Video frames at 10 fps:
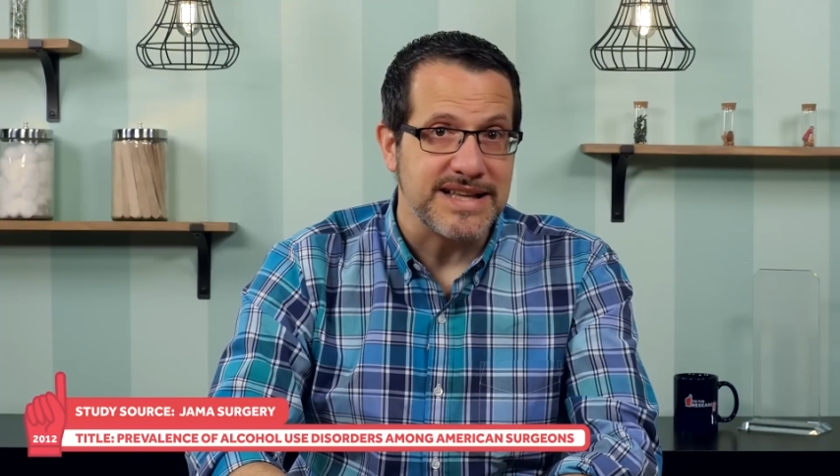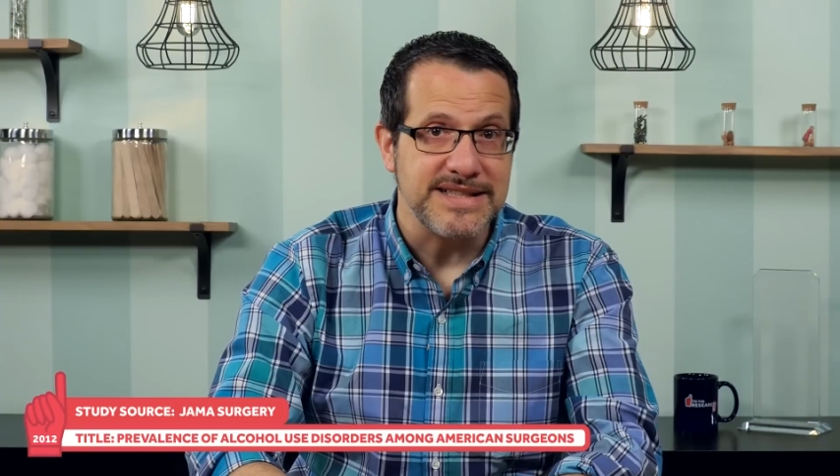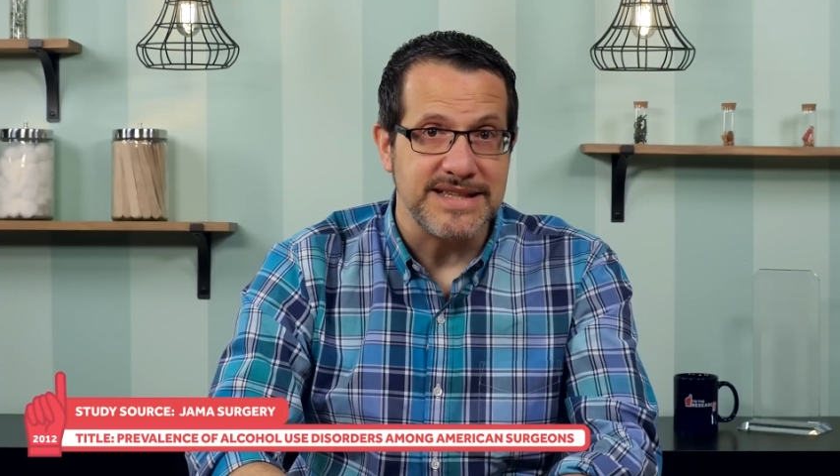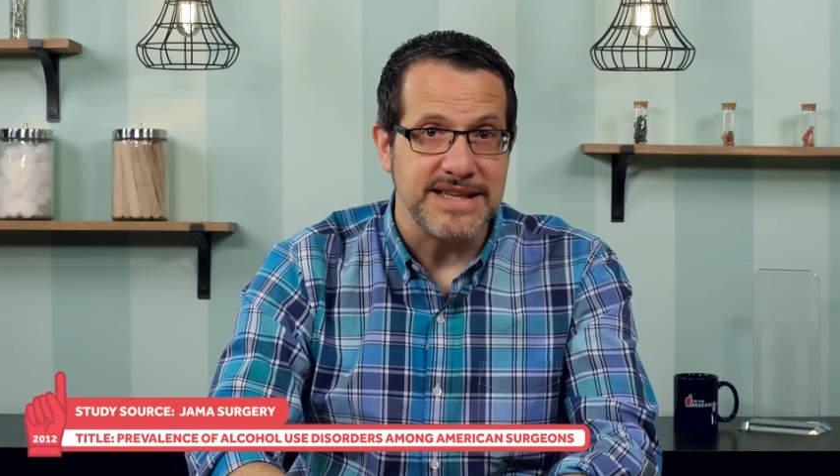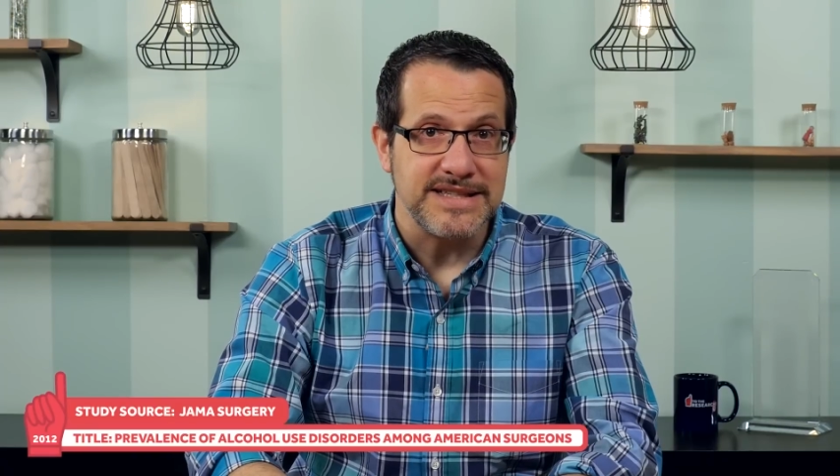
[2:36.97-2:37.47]

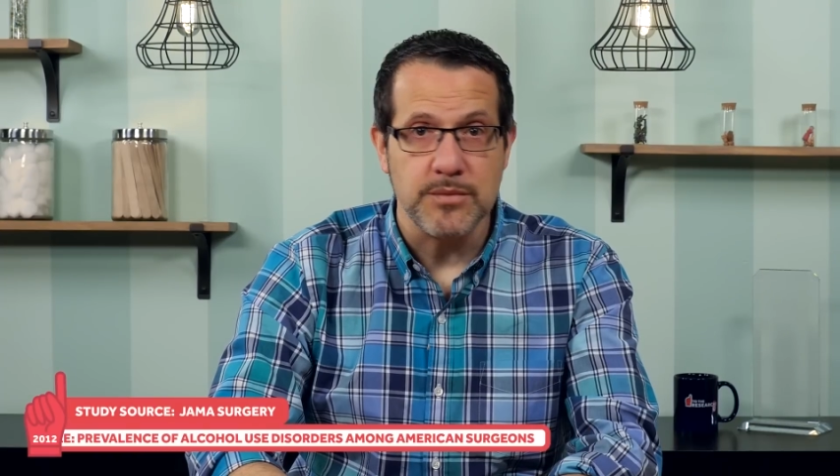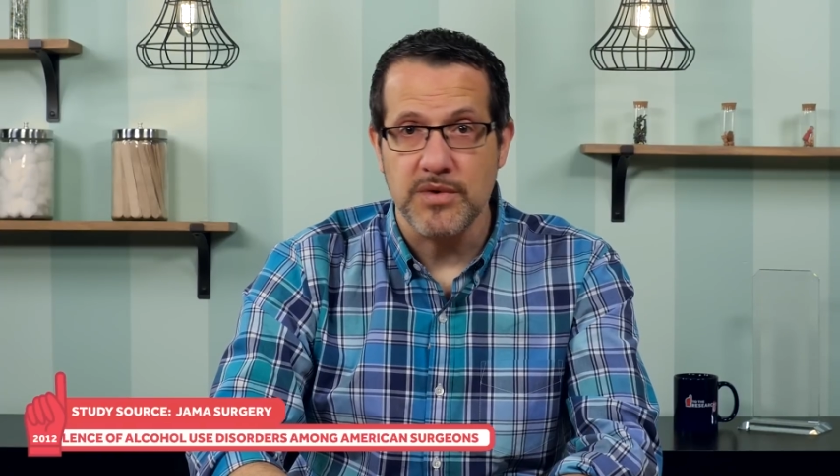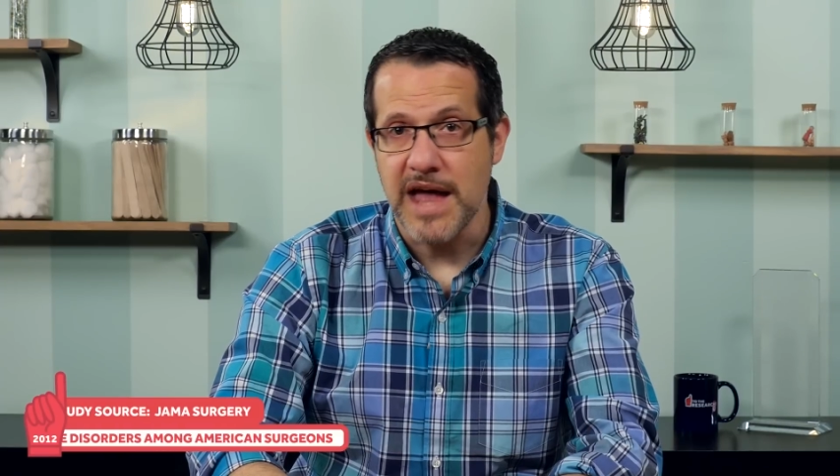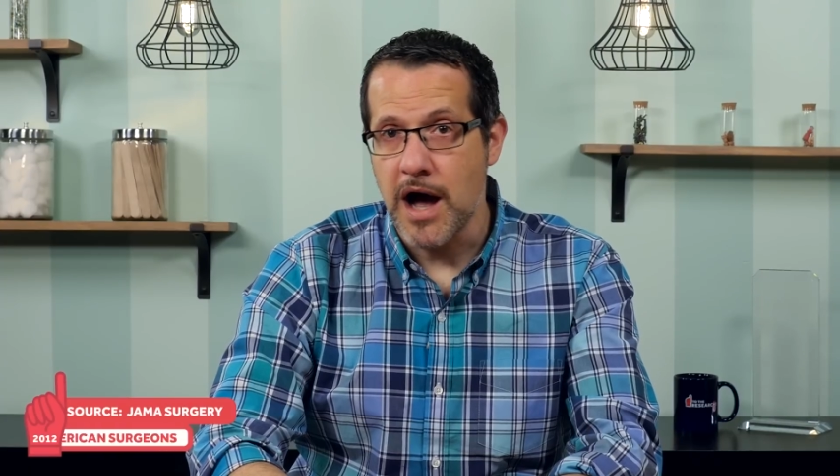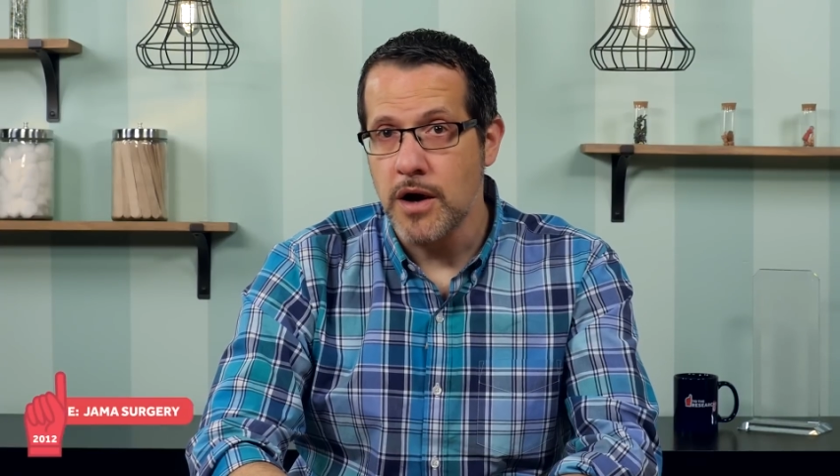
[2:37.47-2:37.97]
consistent
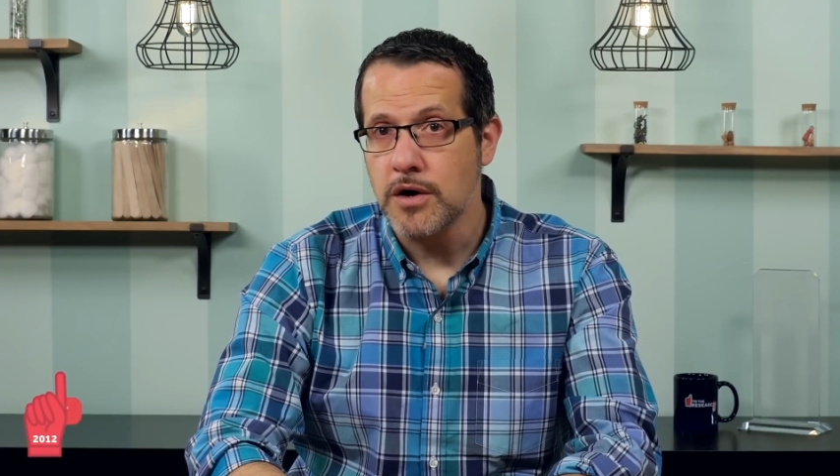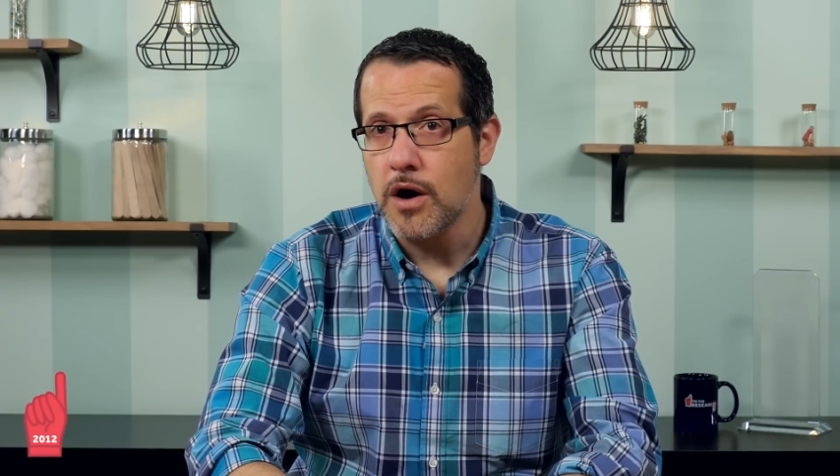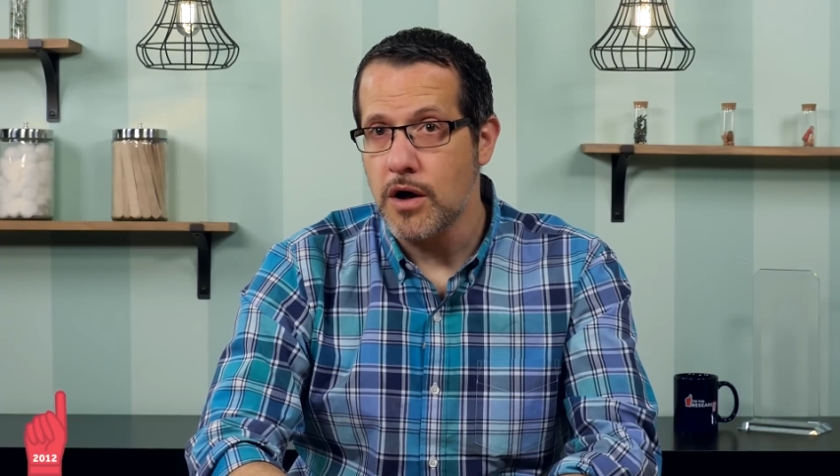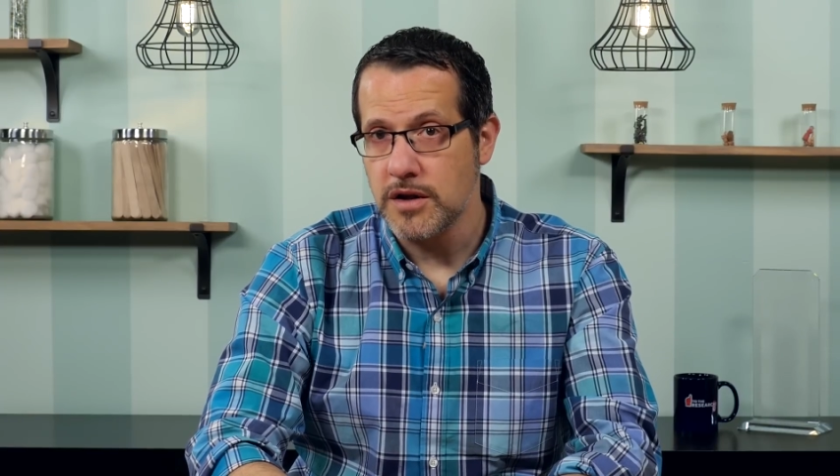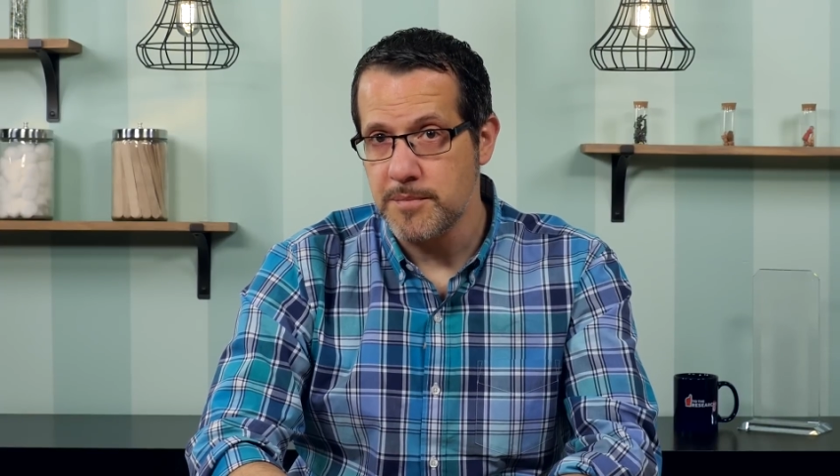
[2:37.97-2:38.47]
with
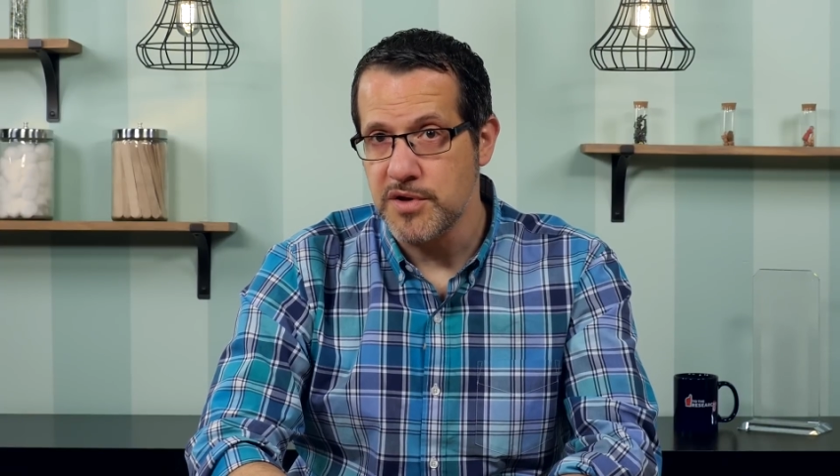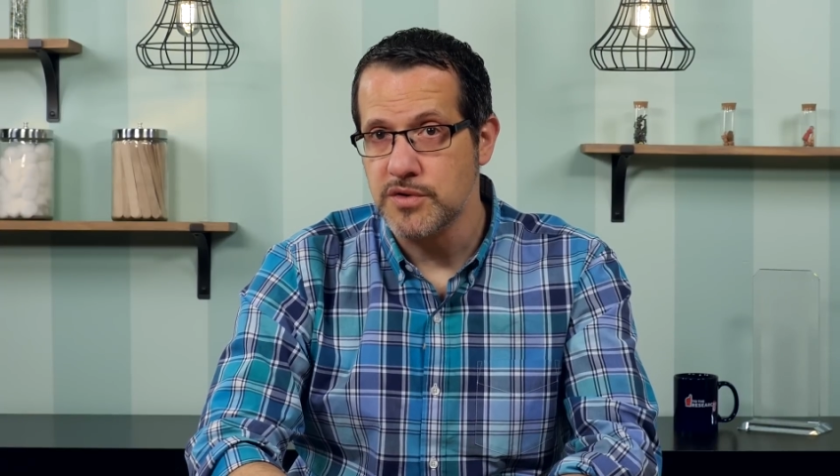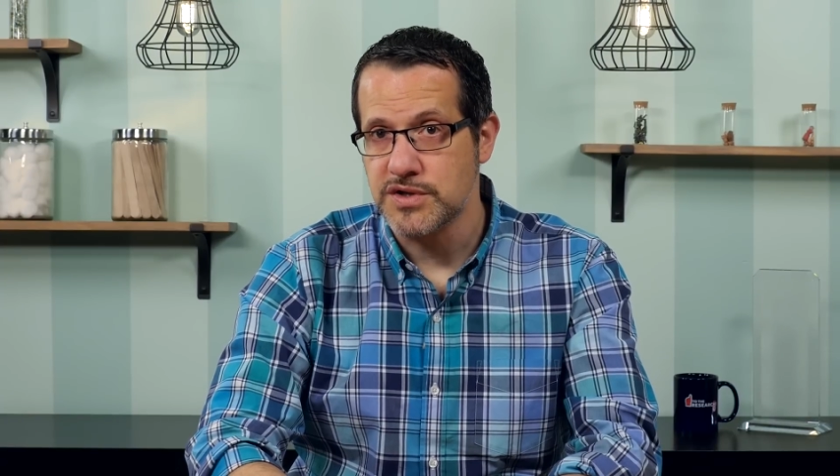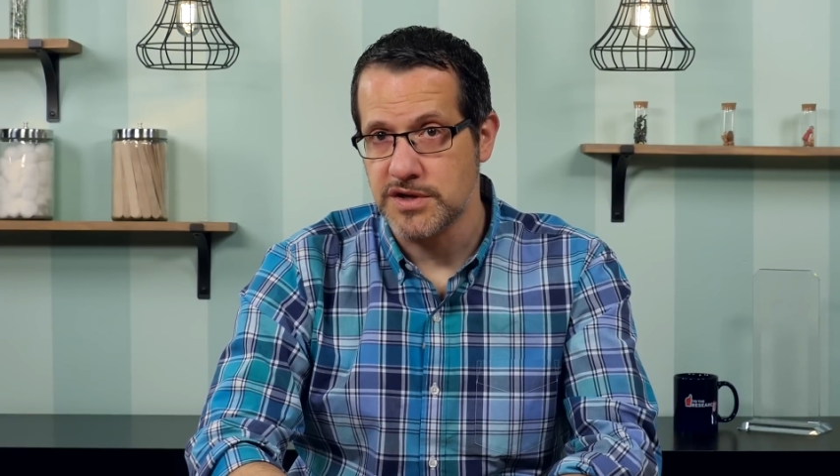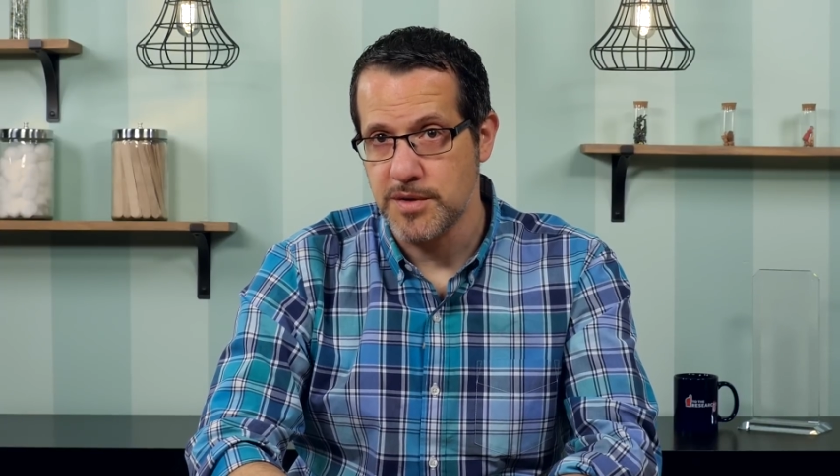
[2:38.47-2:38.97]
alcohol abuse or